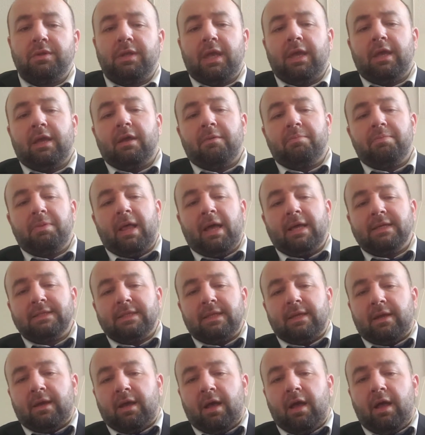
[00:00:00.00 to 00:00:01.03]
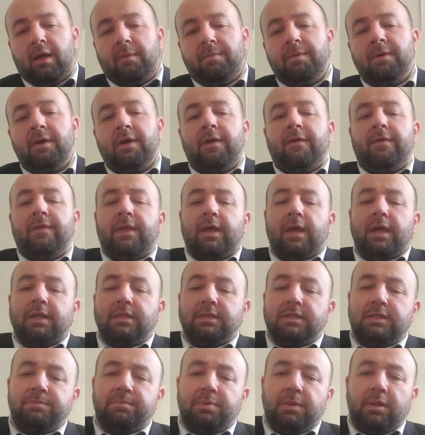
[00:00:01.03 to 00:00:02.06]
take a plastic cup
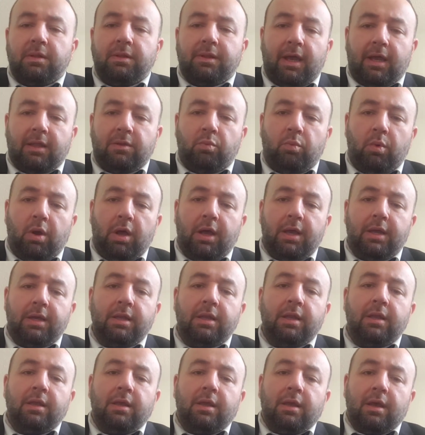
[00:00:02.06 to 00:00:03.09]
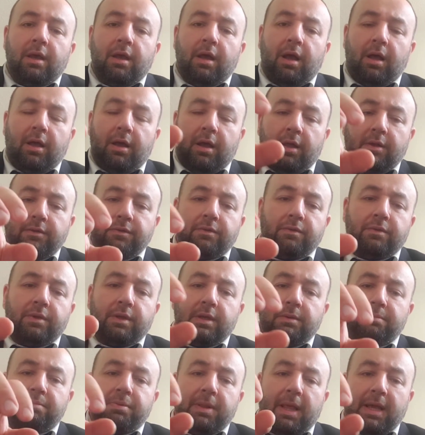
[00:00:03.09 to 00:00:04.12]
and spill that wine onto
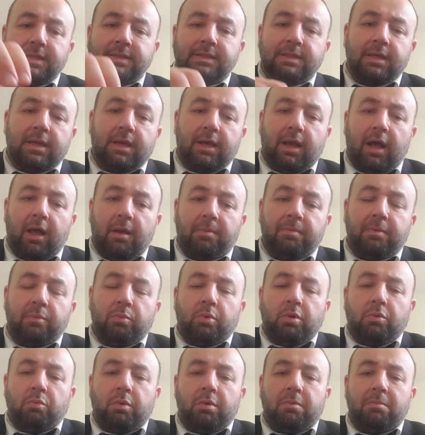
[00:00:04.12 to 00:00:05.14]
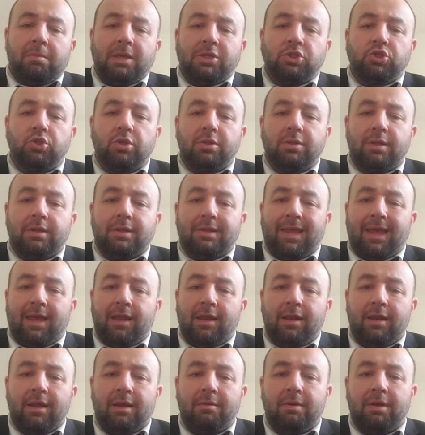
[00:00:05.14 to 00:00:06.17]
the plastic cup. When we mention the
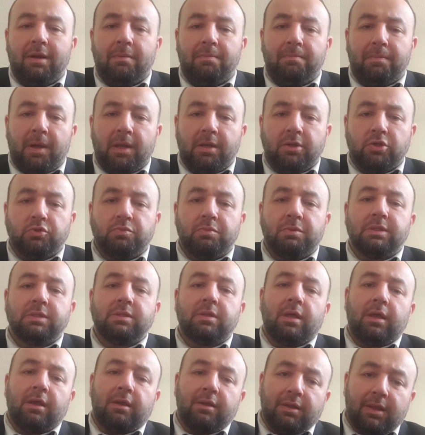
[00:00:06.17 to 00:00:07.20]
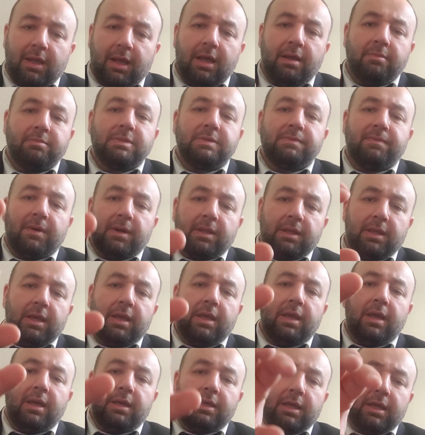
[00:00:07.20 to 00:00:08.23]
10 punishments, like dam,
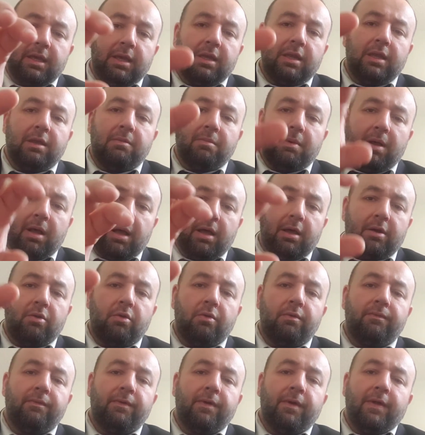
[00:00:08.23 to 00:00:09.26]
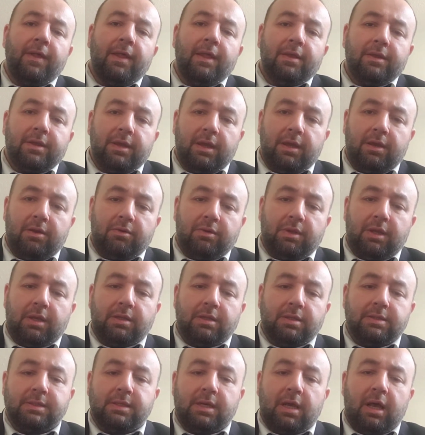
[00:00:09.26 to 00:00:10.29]
tzvardeya, kinim, arov, you take
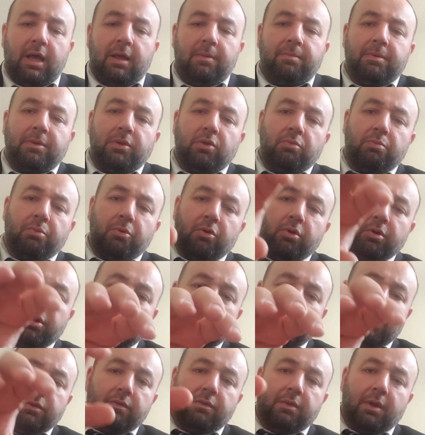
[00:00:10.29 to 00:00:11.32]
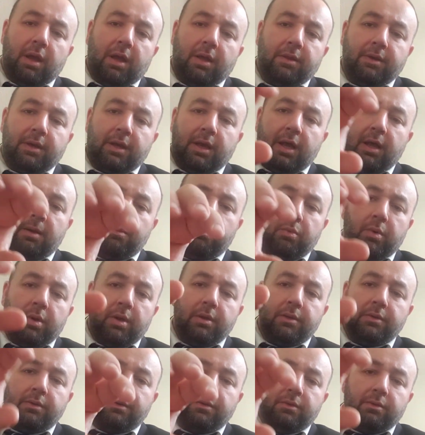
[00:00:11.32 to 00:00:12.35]
this cup and you pour it into the other cup.
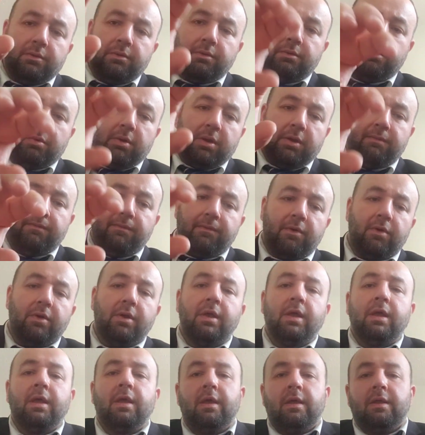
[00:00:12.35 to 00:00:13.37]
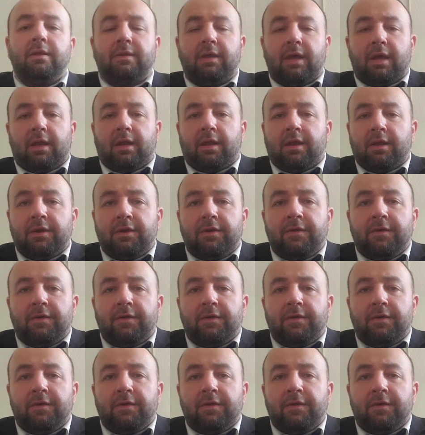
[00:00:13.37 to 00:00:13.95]
1, 2, 3, 4, 10.